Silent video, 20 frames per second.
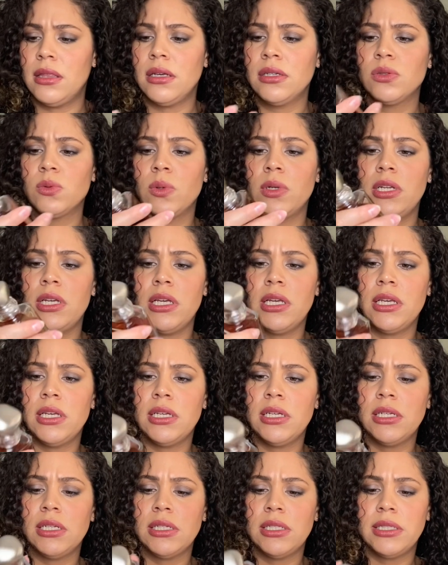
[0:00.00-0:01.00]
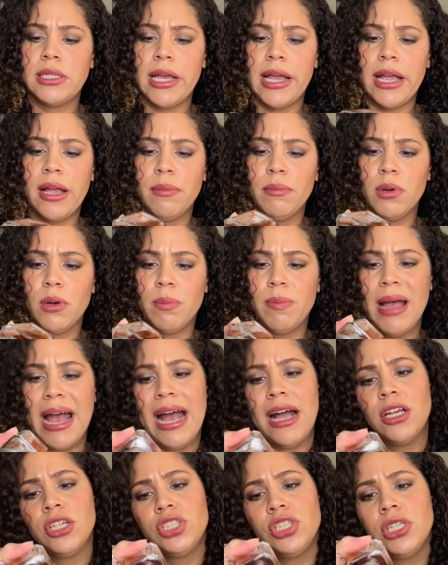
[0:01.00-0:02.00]
this one is Amber
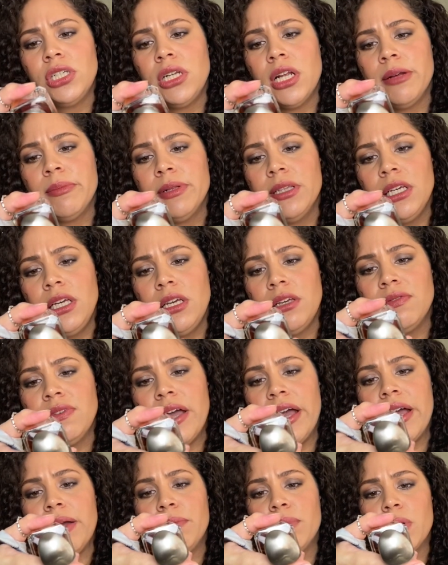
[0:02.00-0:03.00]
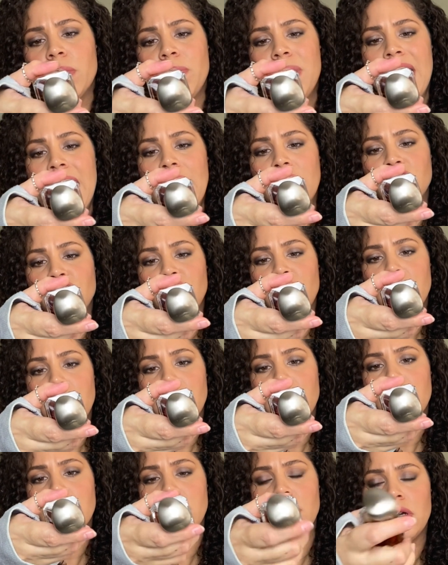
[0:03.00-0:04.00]
Passion, I believe. Amber Passion,
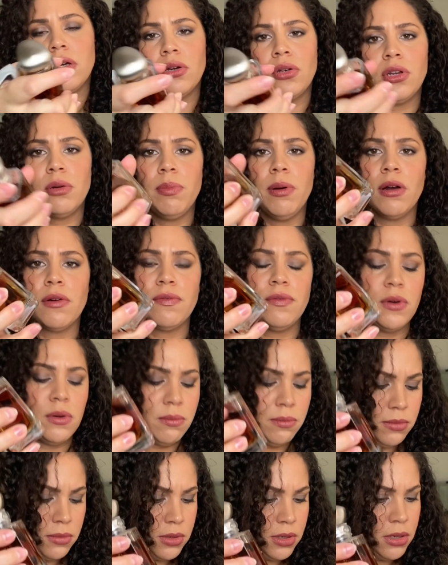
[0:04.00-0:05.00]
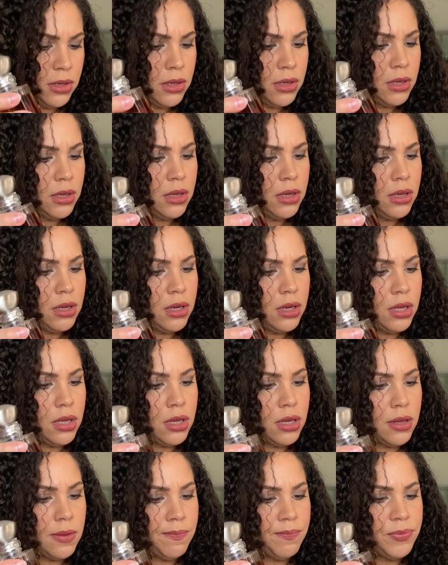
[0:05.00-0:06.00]
the Eau de Parfum.
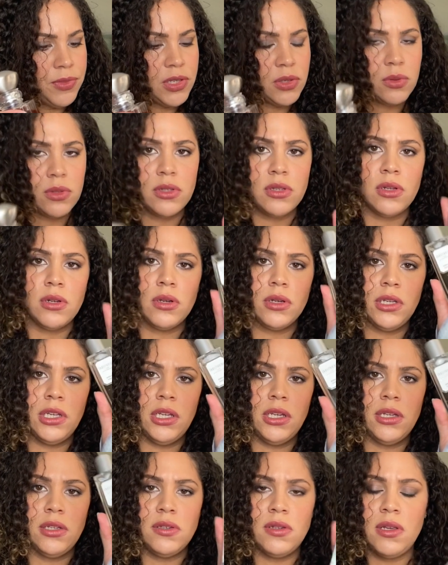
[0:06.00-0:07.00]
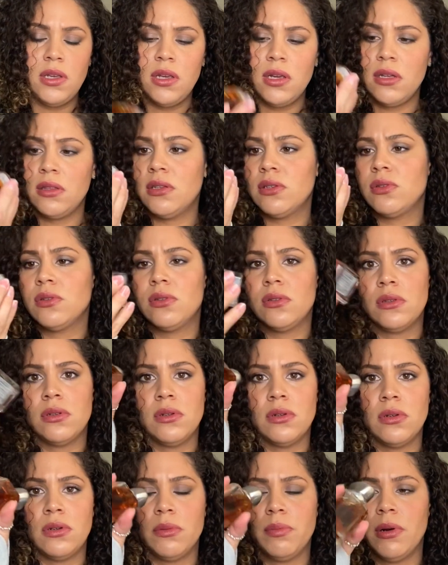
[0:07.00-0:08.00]
This one's an EDT and this one's an
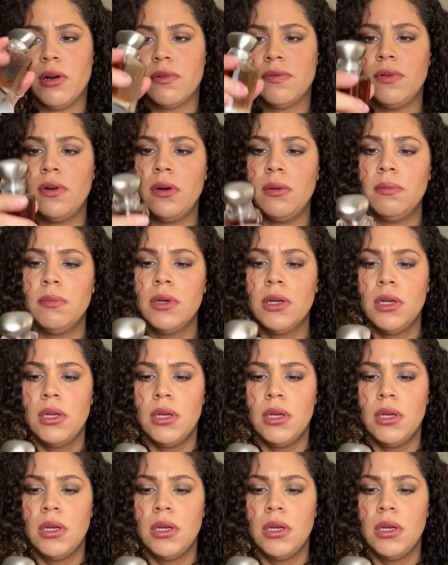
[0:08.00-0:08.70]
Eau de Parfum.